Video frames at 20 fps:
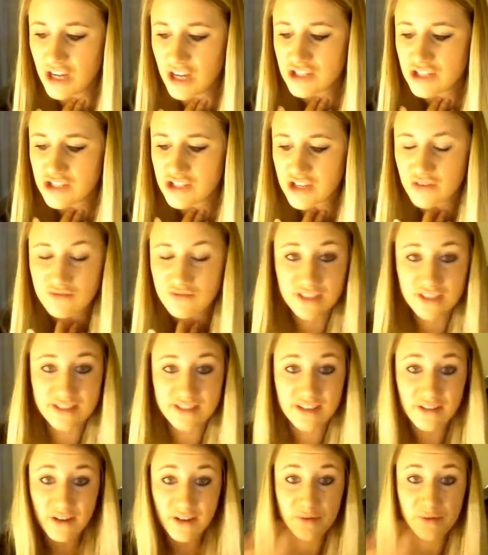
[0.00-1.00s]
So just
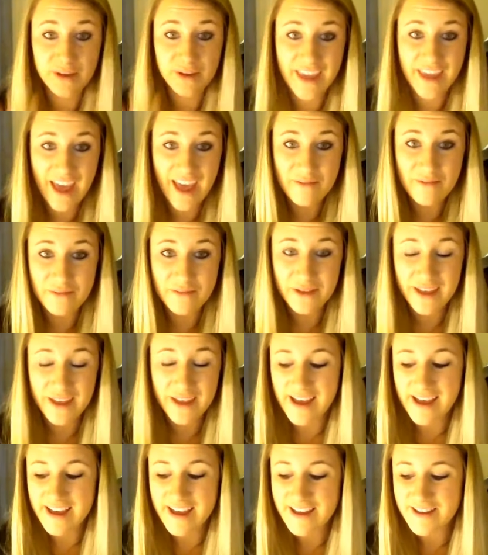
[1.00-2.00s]
a little recap.
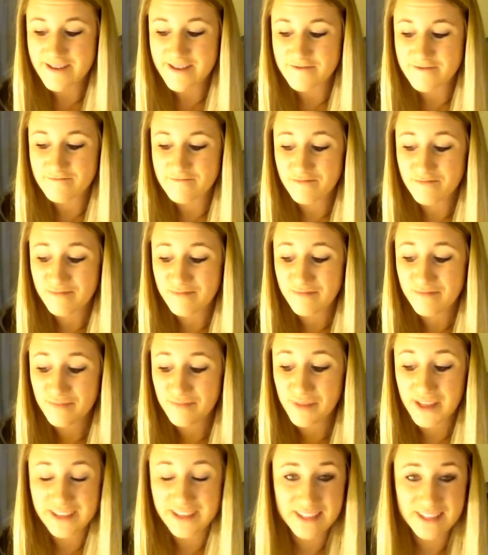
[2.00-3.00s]

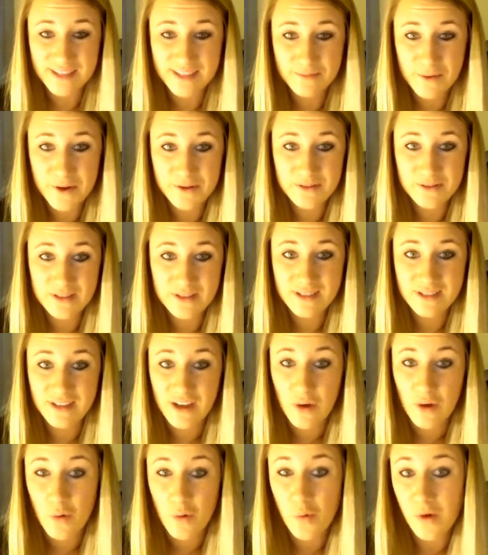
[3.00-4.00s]
Plexus post
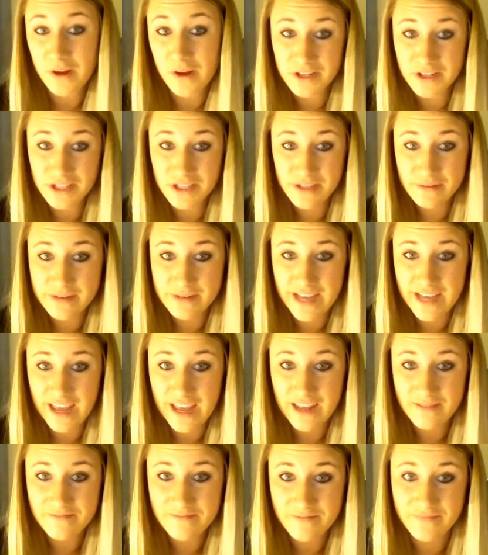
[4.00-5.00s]
1 or 2 a
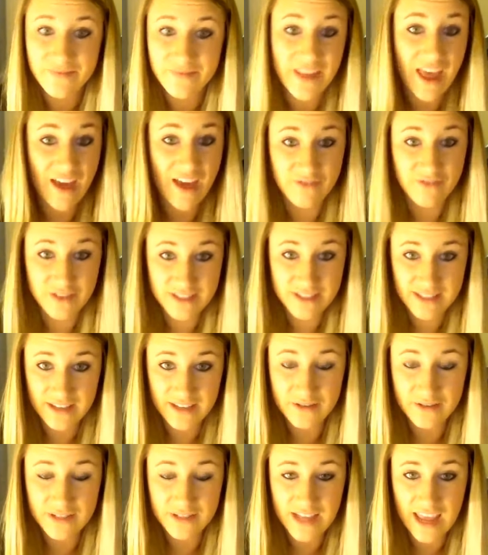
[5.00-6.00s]
day, every
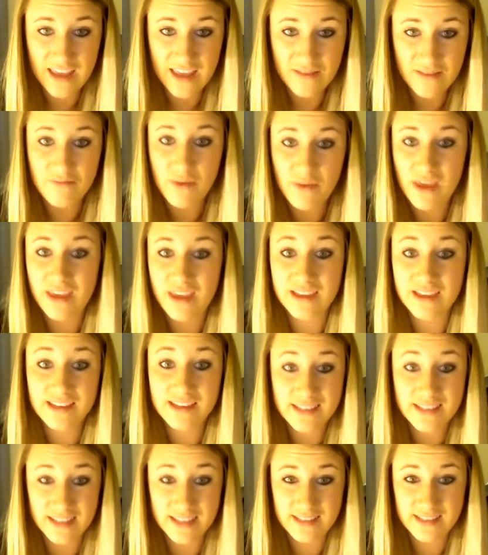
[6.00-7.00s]
single day, being
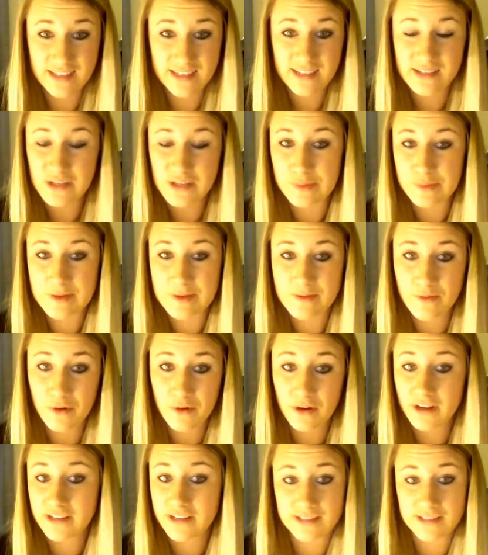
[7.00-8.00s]
consistent so people
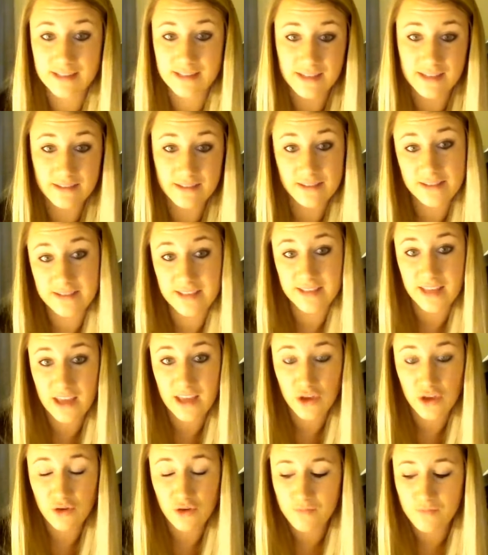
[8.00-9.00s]
are consistently
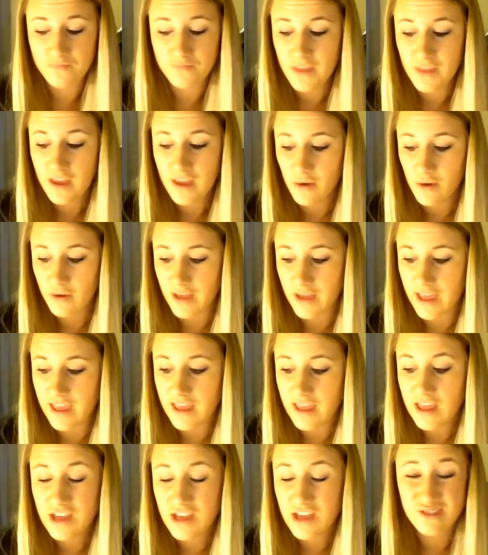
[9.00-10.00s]
seeing you.
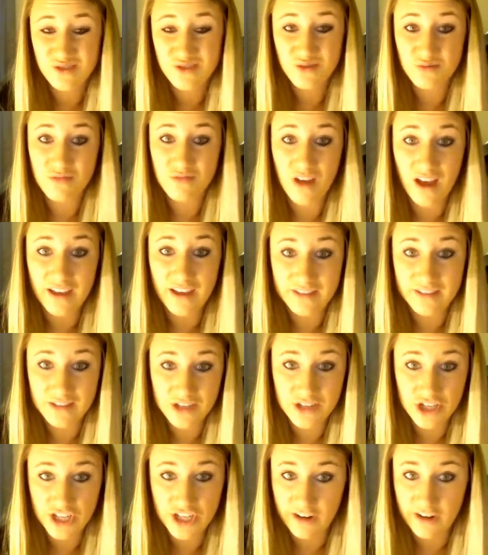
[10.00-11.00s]
Okay? Do not hit the
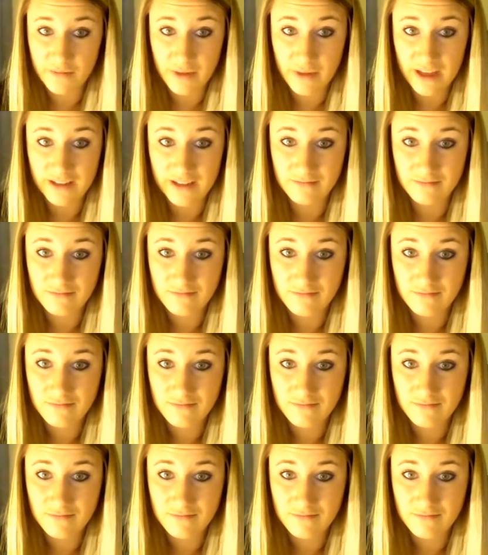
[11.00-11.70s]
share button.